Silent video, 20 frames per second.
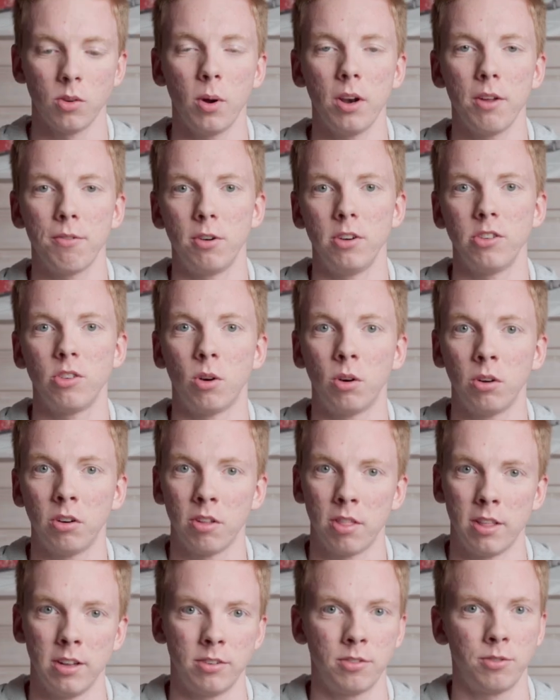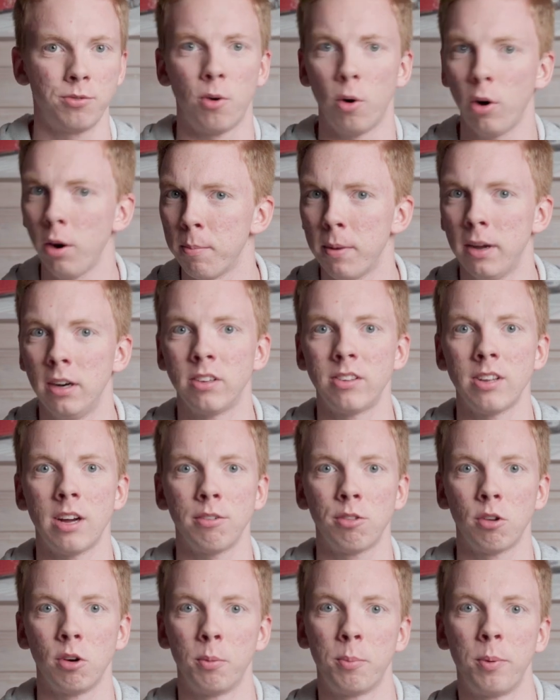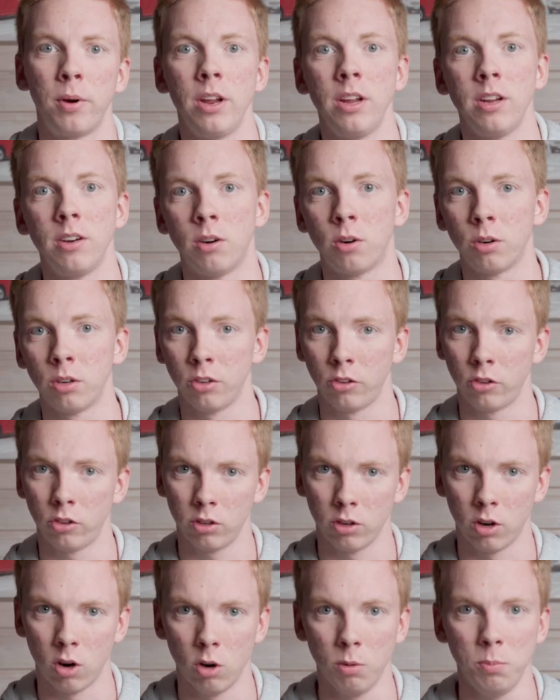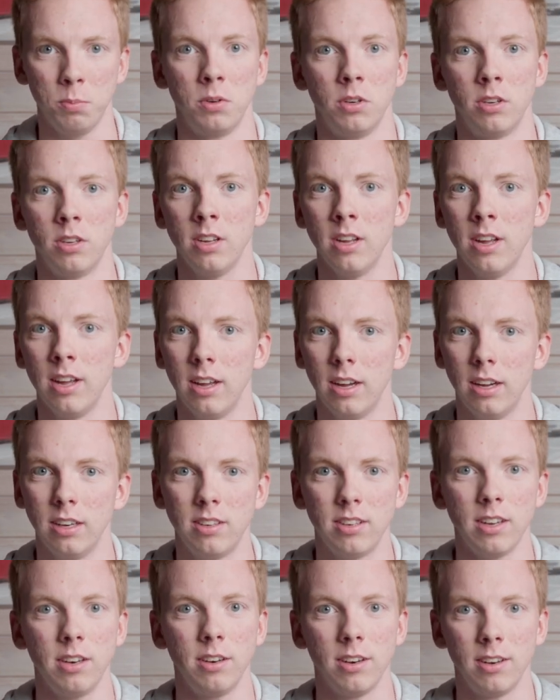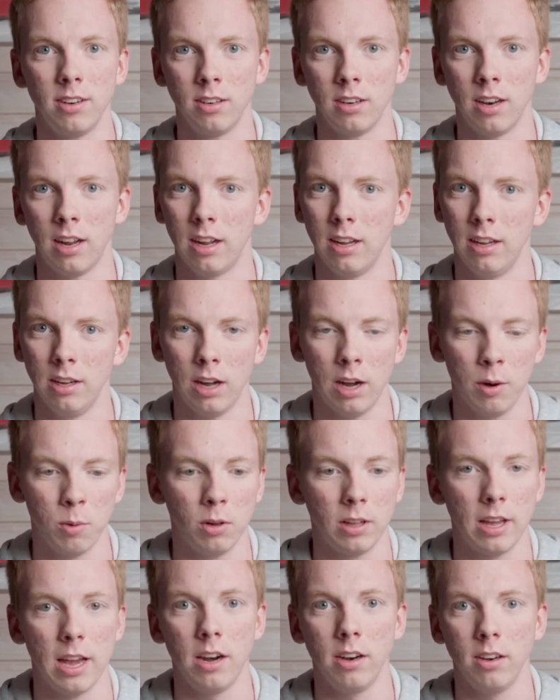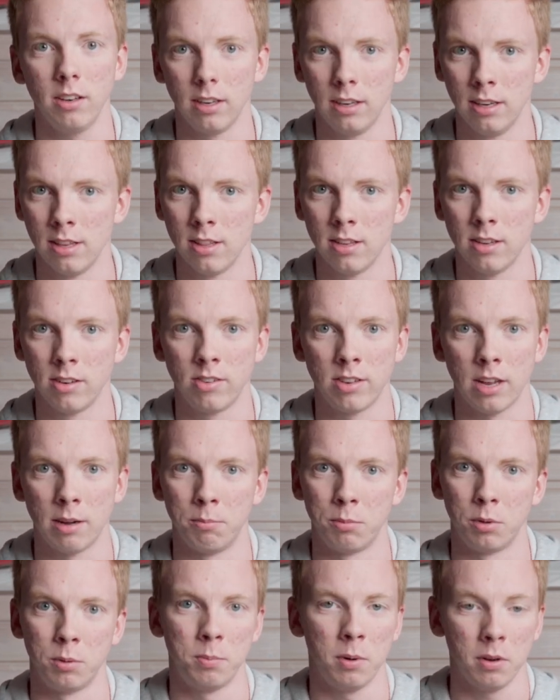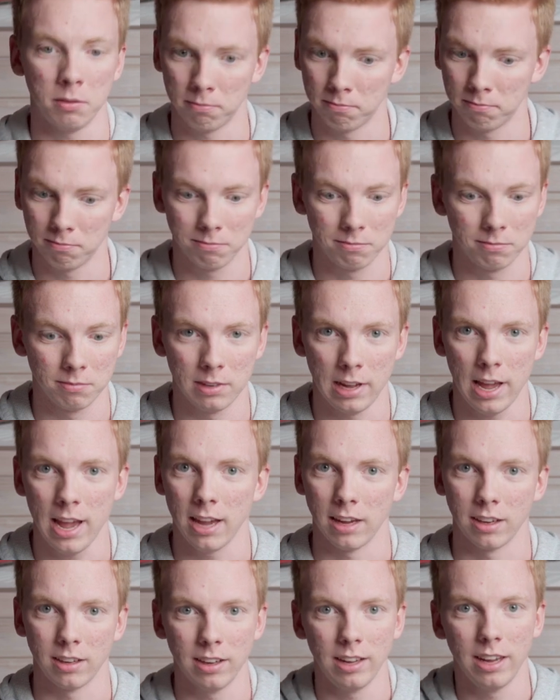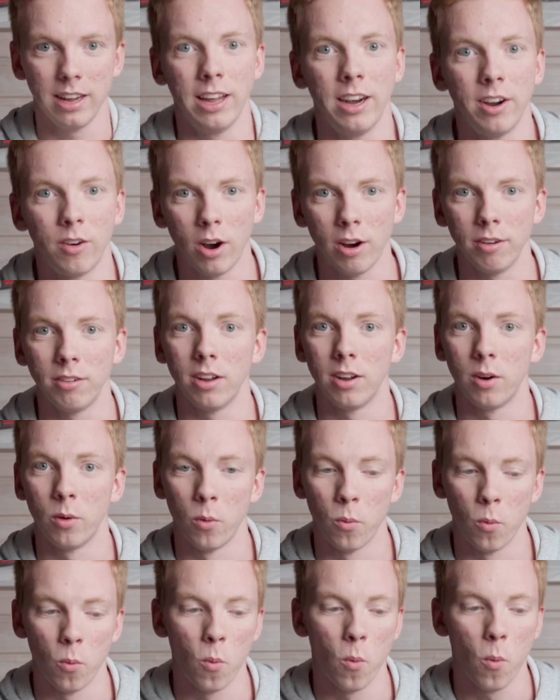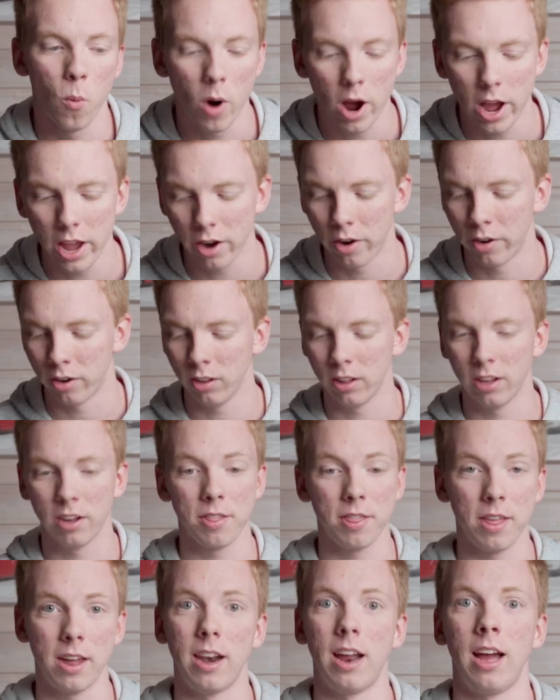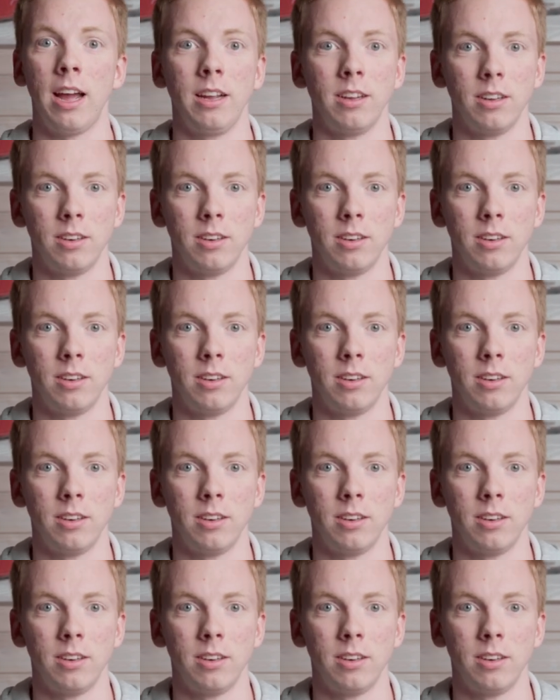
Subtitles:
when I first ordered this, 40 minutes after the pre-orders opened, it said that I will get it in December, but hey, it arrived way earlier than I